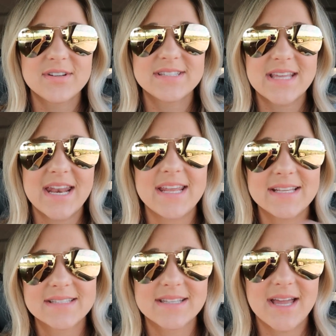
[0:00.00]

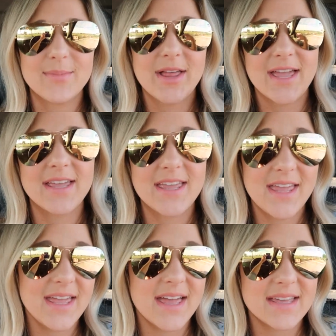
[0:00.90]
settings. I'm like,
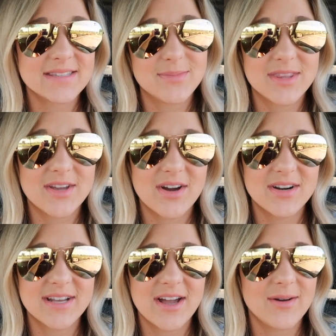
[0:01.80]
hey guys, I'm in the car
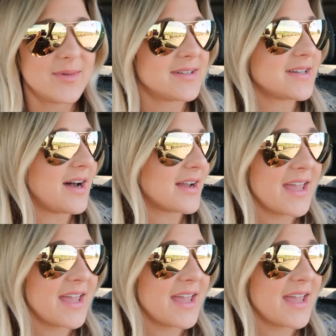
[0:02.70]
now, I'm gonna talk.